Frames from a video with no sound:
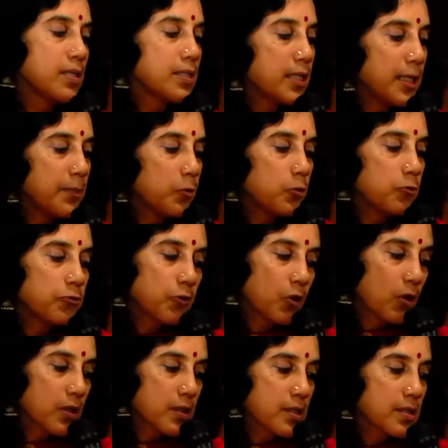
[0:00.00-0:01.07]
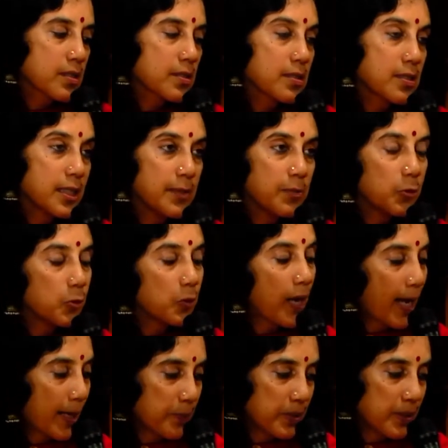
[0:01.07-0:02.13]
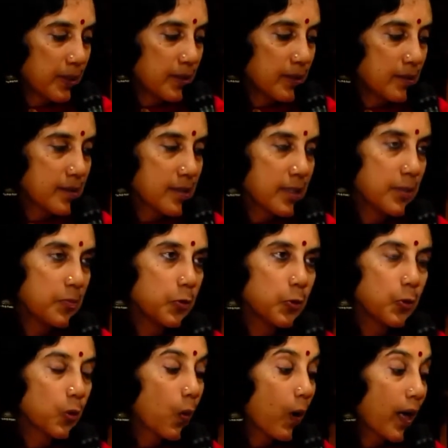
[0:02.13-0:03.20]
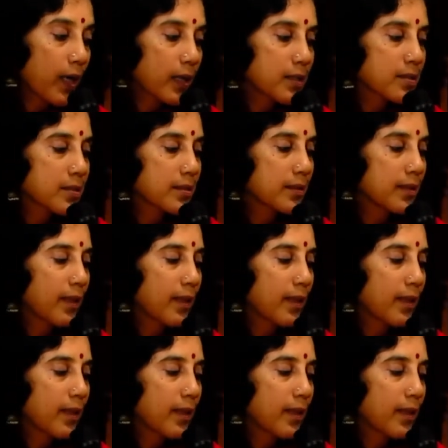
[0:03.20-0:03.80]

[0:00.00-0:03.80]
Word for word: Sea blue frocks, sea blue happy, sea blue quiet,